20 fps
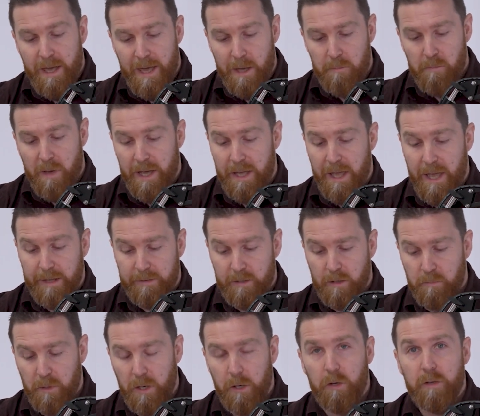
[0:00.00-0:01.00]
I head
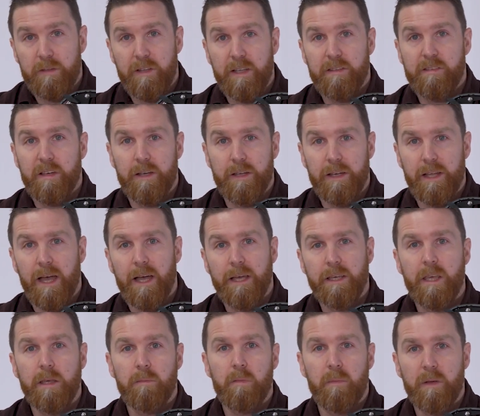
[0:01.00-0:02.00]
up our data and
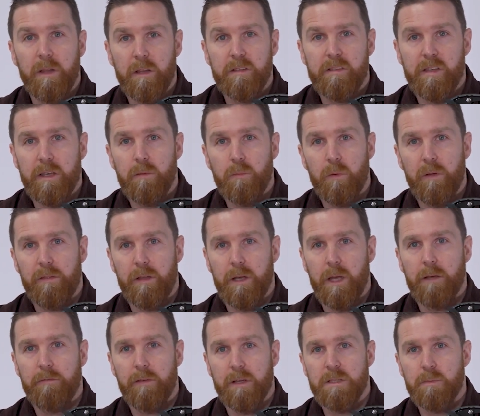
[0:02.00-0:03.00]
AI capability
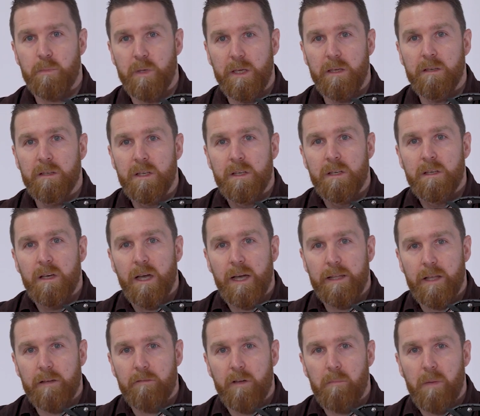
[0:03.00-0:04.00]
within FSP,
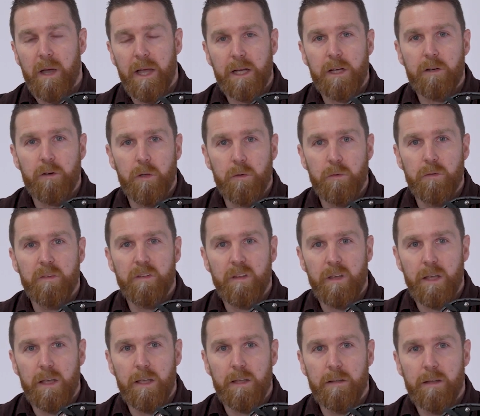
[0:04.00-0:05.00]
and I have a background
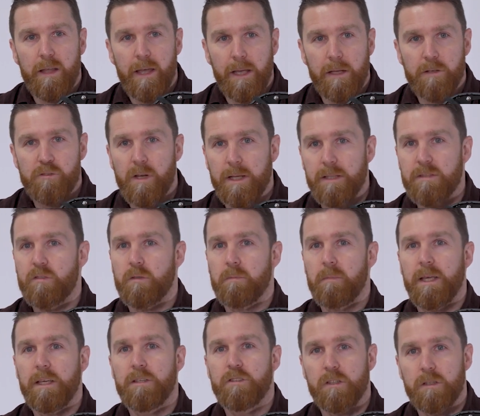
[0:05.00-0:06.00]
in
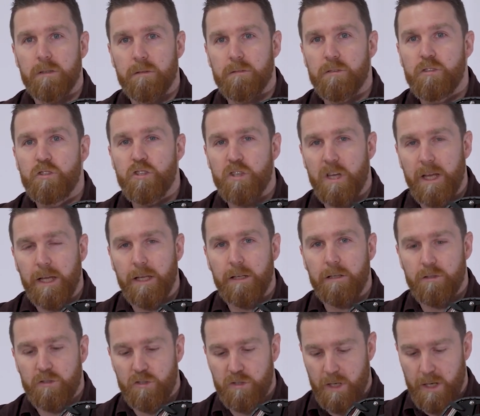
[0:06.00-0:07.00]
transformation,
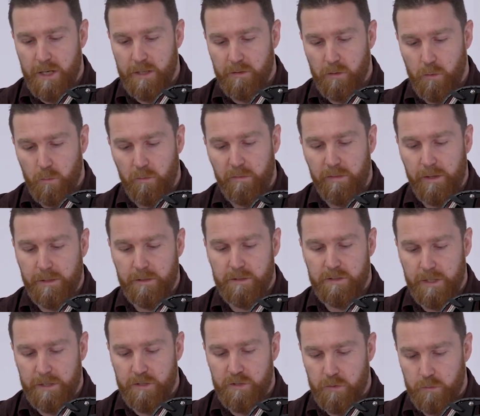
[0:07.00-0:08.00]
change, and all
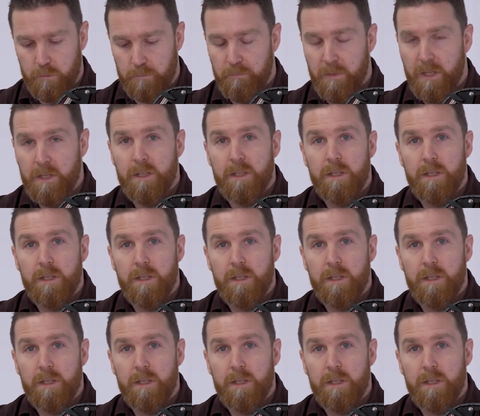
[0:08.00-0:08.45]
things digital.